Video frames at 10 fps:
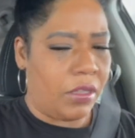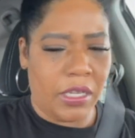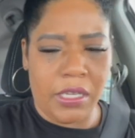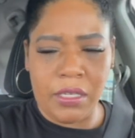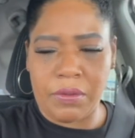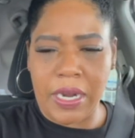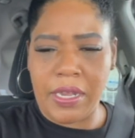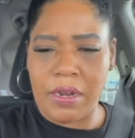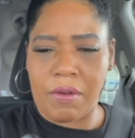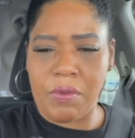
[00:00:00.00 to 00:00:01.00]
The key's right
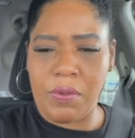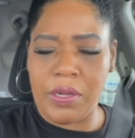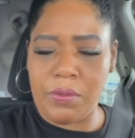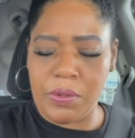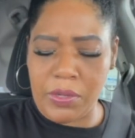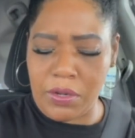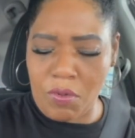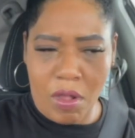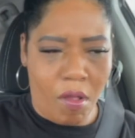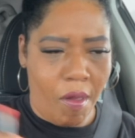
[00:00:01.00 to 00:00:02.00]
here. What we what we doing?